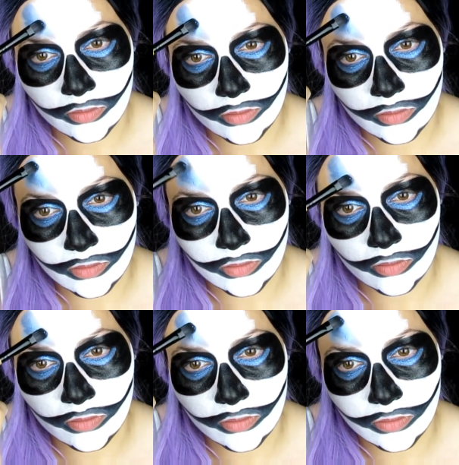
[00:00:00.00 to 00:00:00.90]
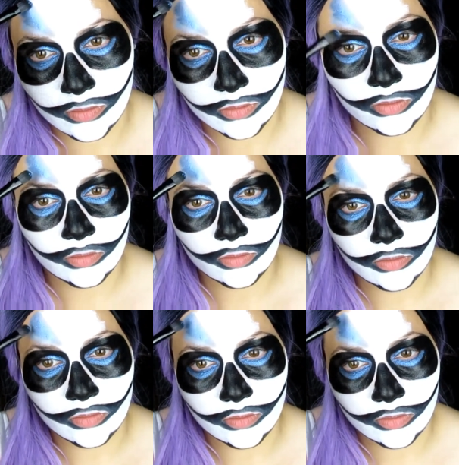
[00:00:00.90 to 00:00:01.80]
and it's
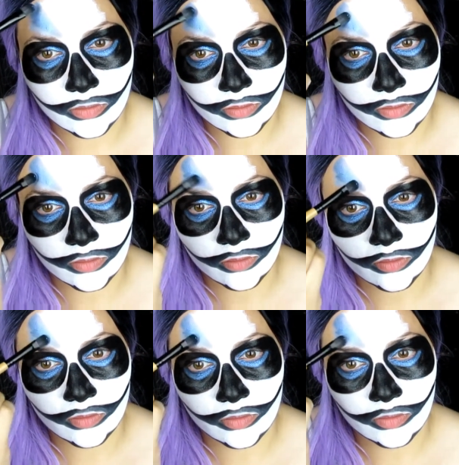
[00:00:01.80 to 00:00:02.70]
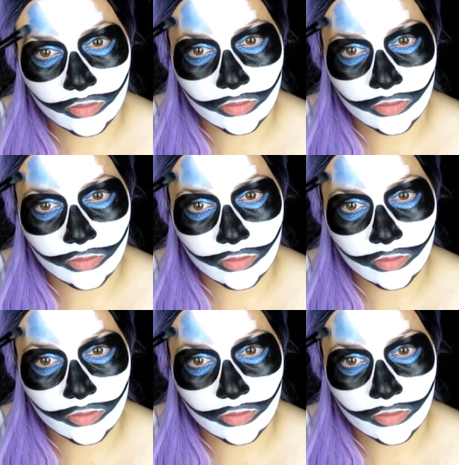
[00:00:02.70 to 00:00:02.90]
quite flat